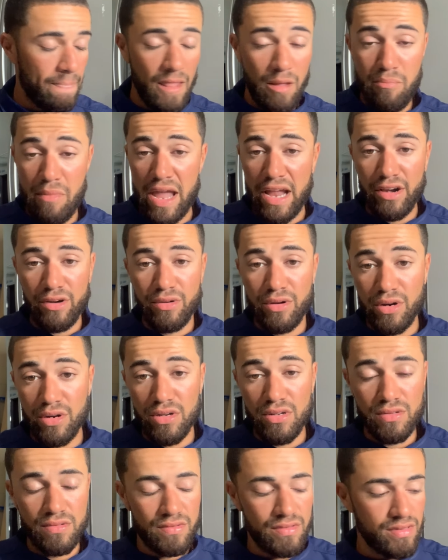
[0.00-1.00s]

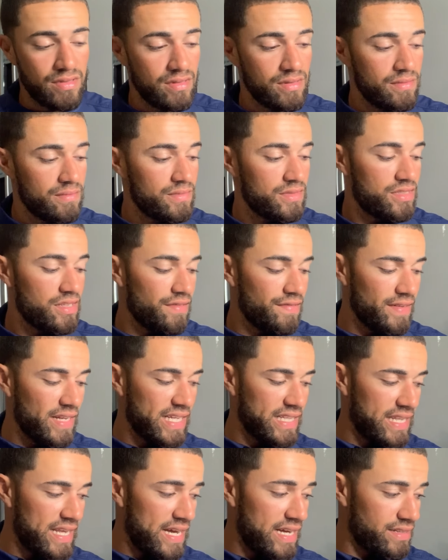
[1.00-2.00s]
mangroves, stuff
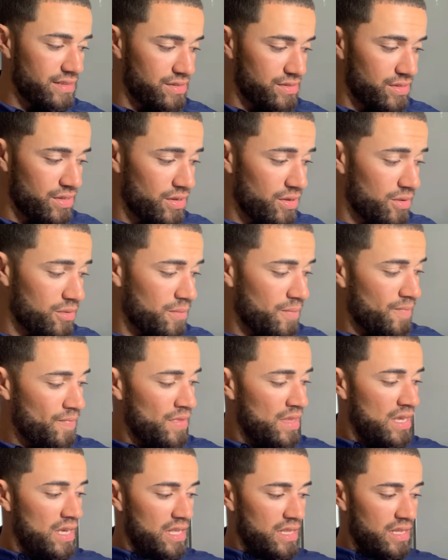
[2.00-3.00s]
like that. So
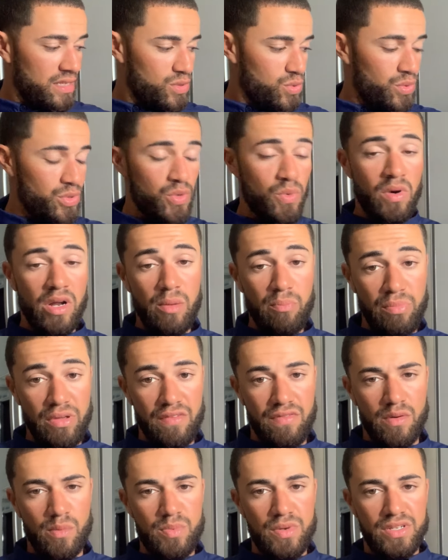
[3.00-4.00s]
that's when you want to
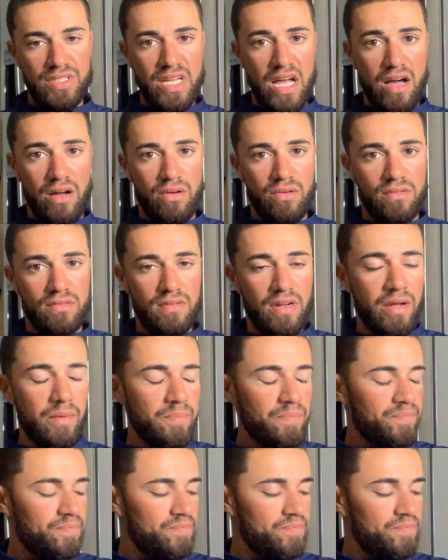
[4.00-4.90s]
beef up your tackle, right?